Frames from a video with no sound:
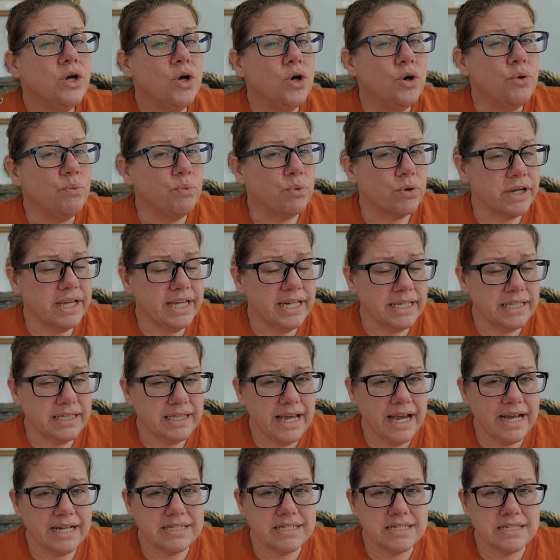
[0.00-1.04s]
We're getting
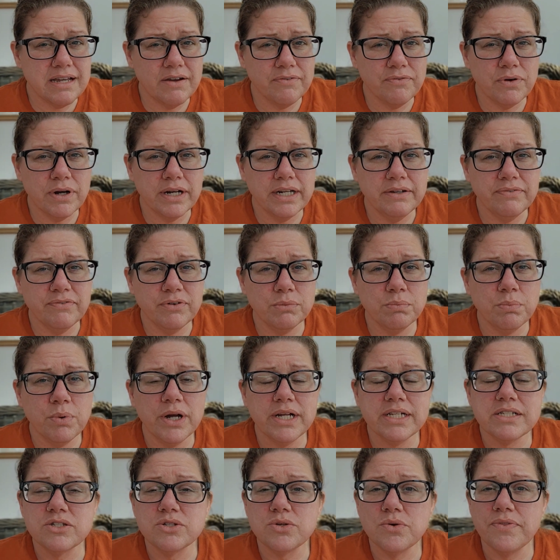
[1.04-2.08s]
that stuff ready for
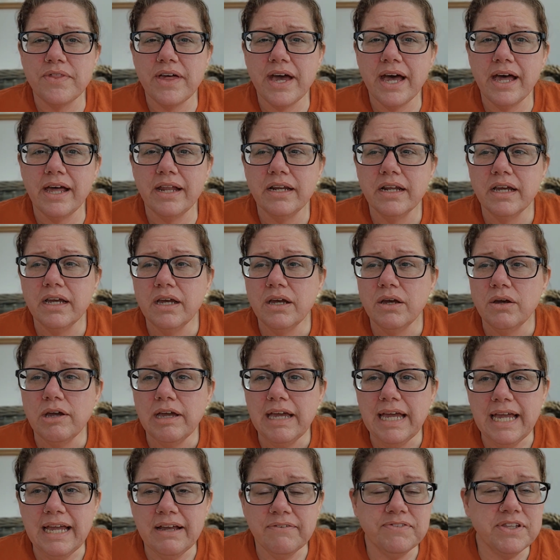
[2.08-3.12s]
Brett so that
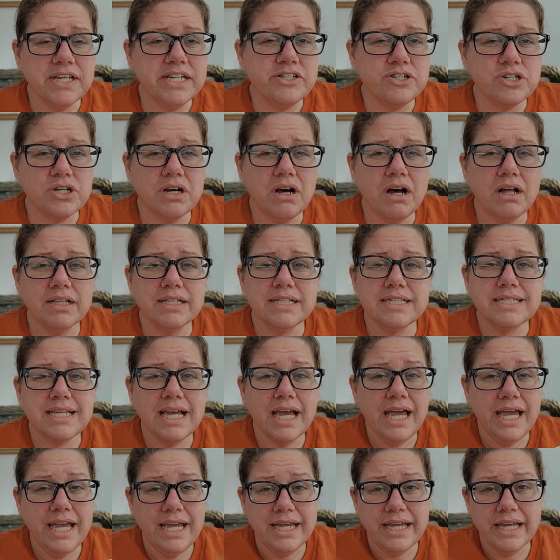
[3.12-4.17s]
if they should call and say,
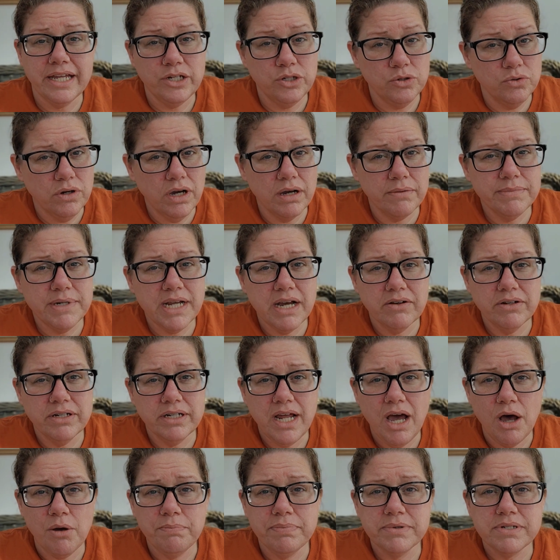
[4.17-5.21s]
hey, can you come down and
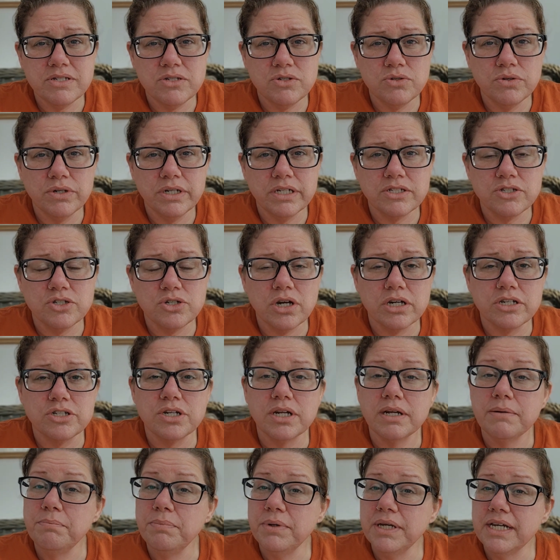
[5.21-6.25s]
help us do
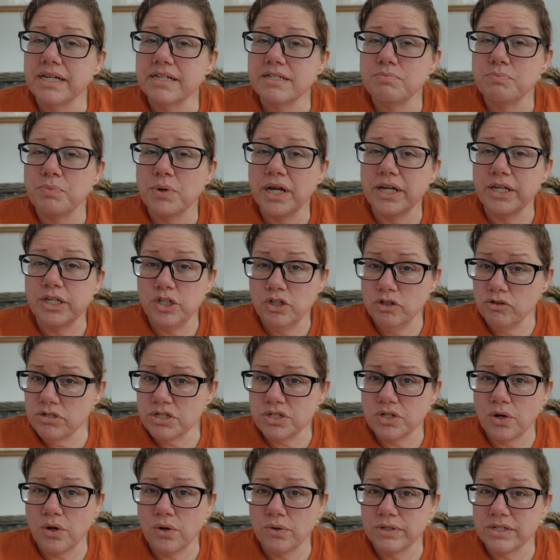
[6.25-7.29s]
construction? Because Brett used
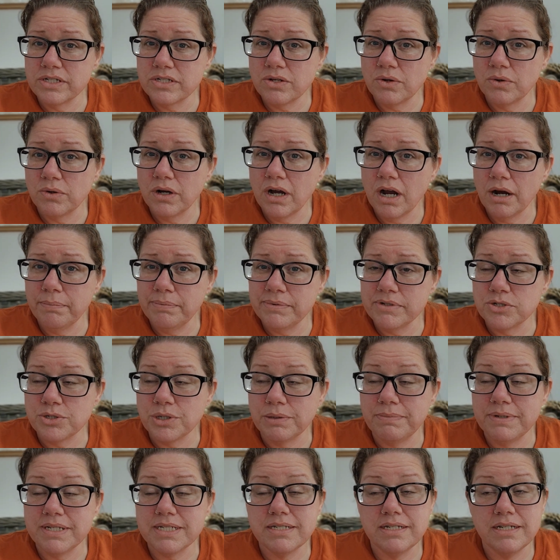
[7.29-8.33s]
to own his own carpentry
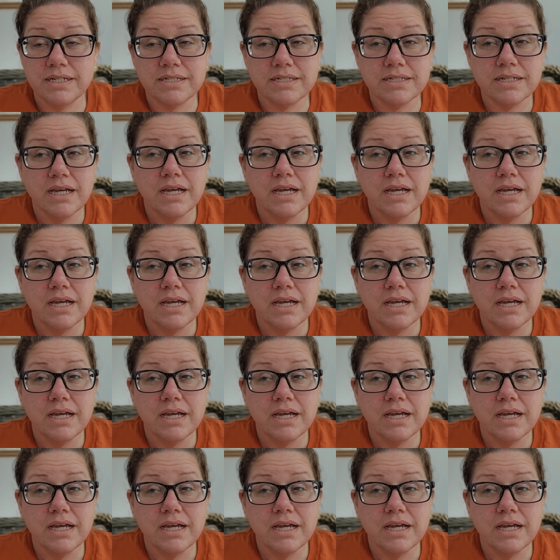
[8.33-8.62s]
business.